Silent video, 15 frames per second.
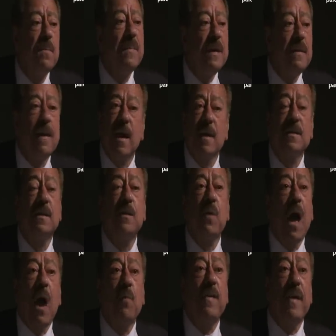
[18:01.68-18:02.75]
media actually,
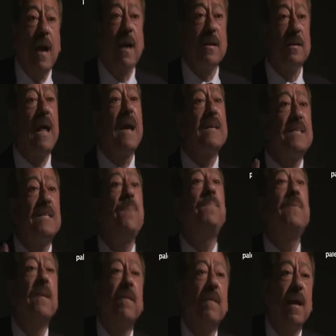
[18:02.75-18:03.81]
how they actually
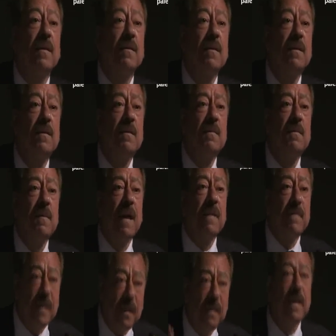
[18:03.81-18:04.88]
accepted that.
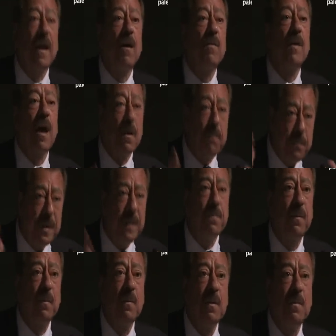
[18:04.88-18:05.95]
Until now, there are
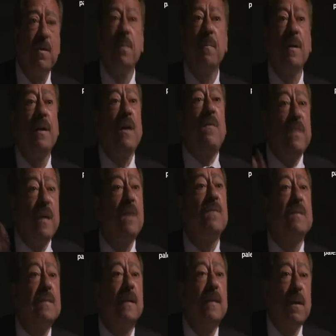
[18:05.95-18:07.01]
people.
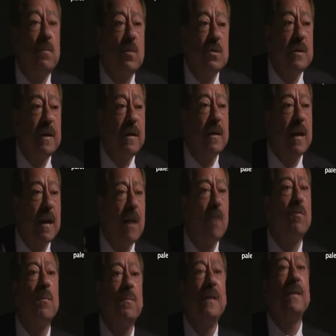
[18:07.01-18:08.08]
Even Saddam Hussein
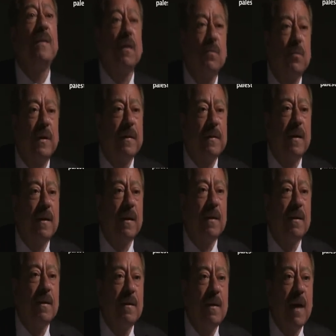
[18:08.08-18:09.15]
allowed the media to get in
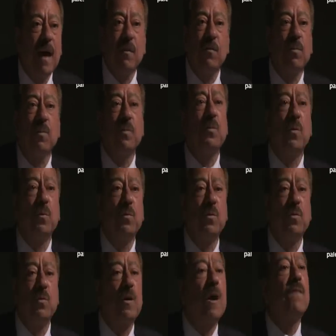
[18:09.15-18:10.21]
and
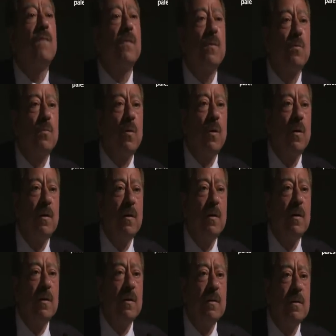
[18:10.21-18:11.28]
to cover the war.
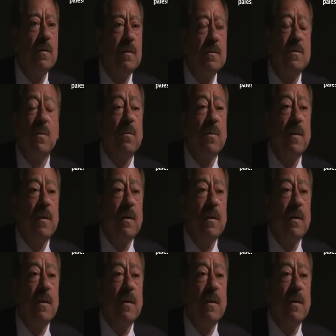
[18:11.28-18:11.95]
So